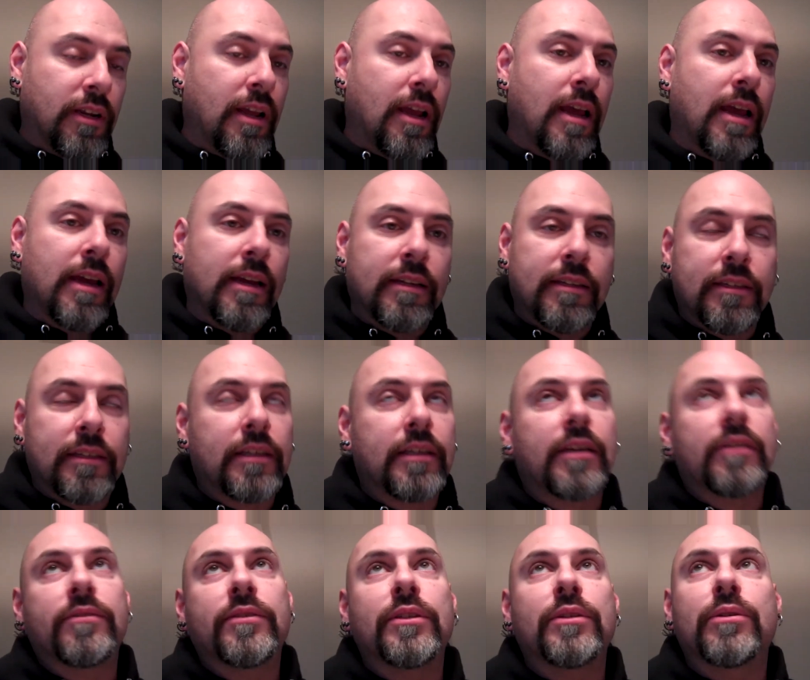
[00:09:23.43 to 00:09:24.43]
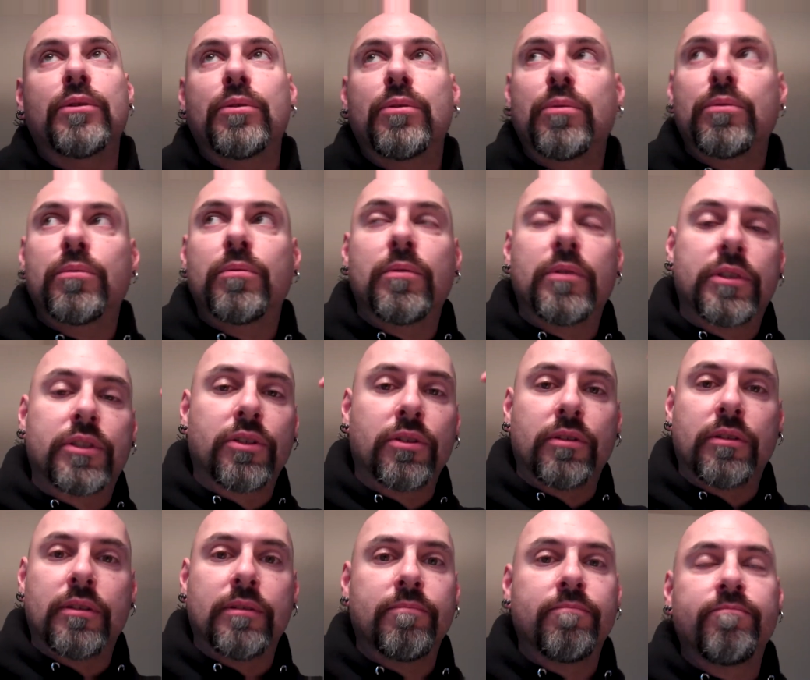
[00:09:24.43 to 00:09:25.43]
And it gives you a
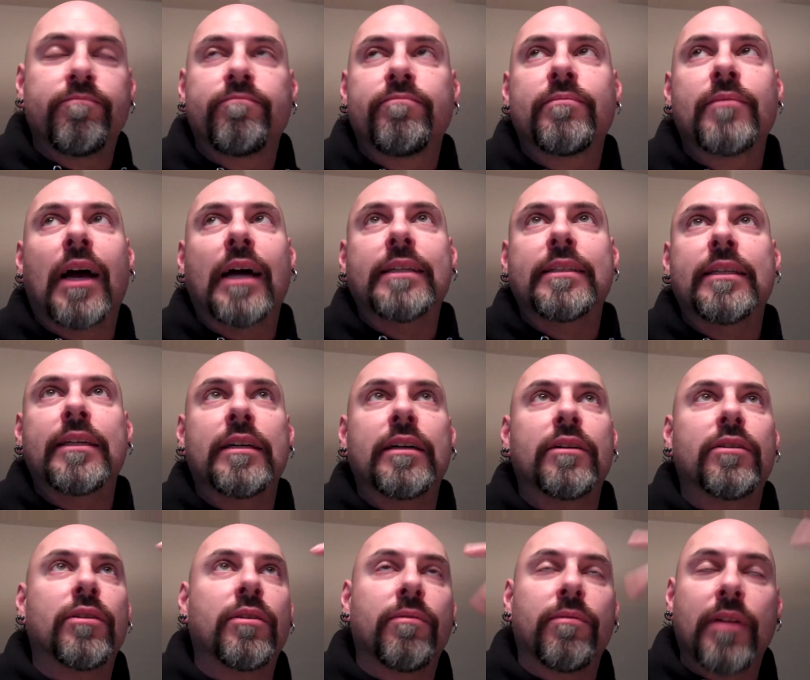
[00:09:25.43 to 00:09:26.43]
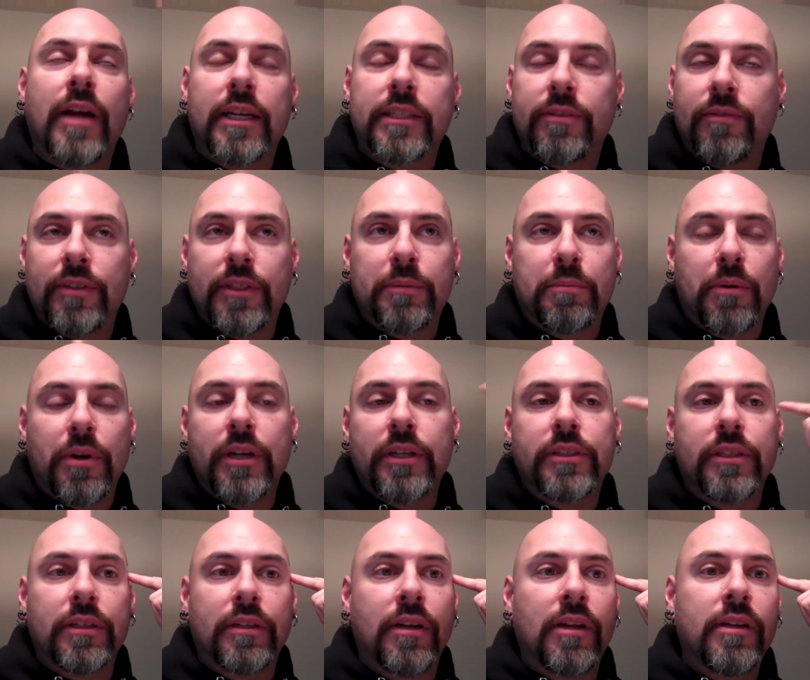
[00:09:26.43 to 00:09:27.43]
certain idea or a flash of
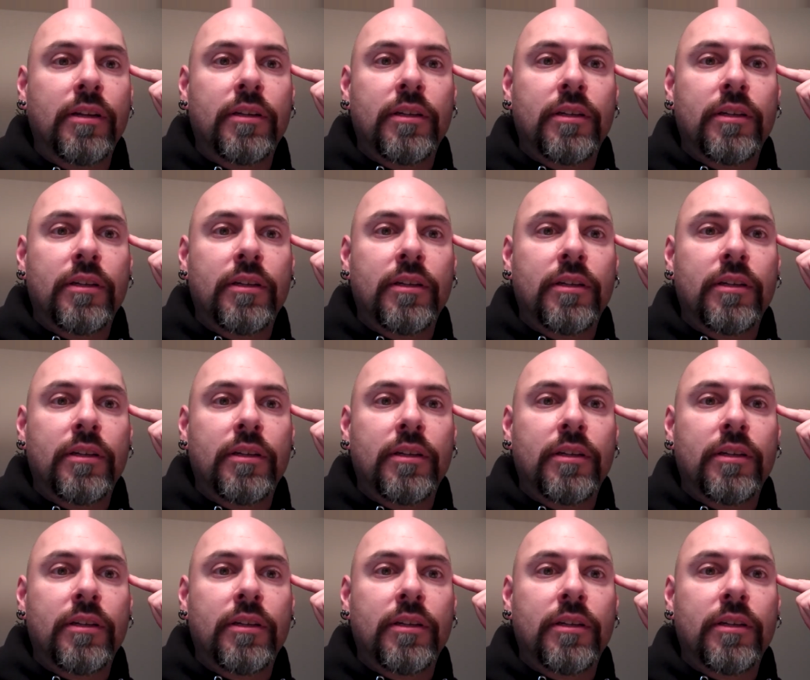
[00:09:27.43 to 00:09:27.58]
inspiration,